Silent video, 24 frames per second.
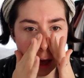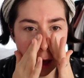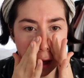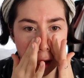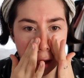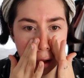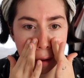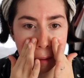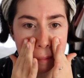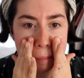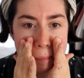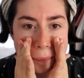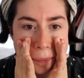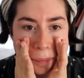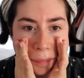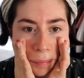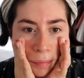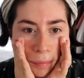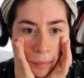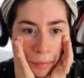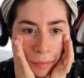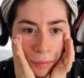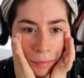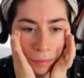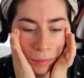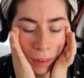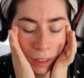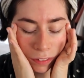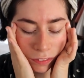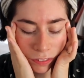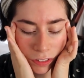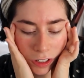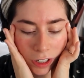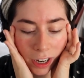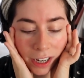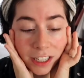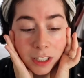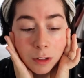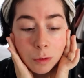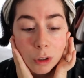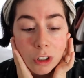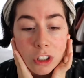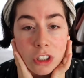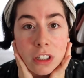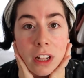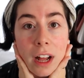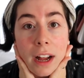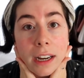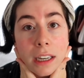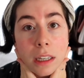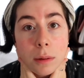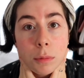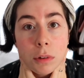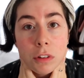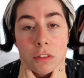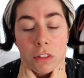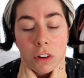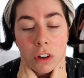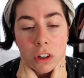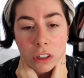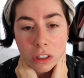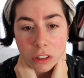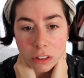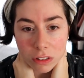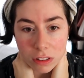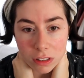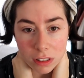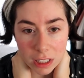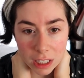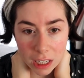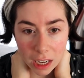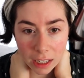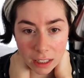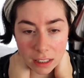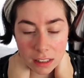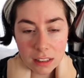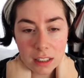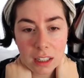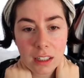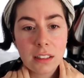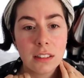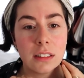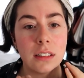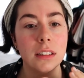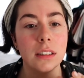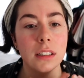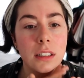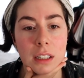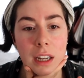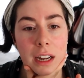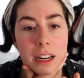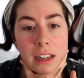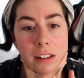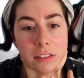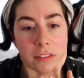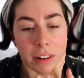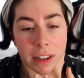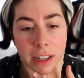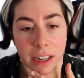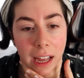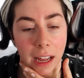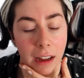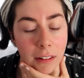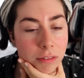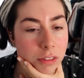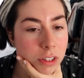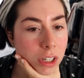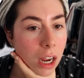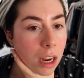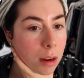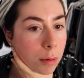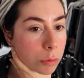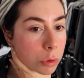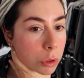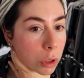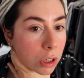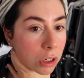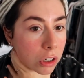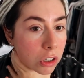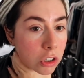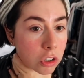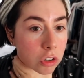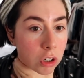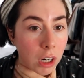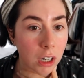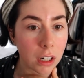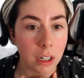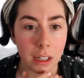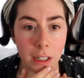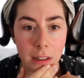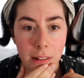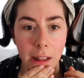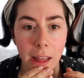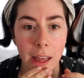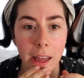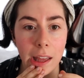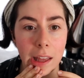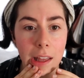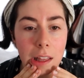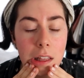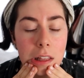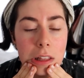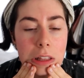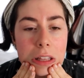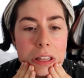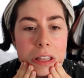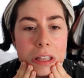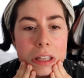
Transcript: If you guys watch the honeymoon vlog, you'll see I started to kind of like have times where I was struggling there.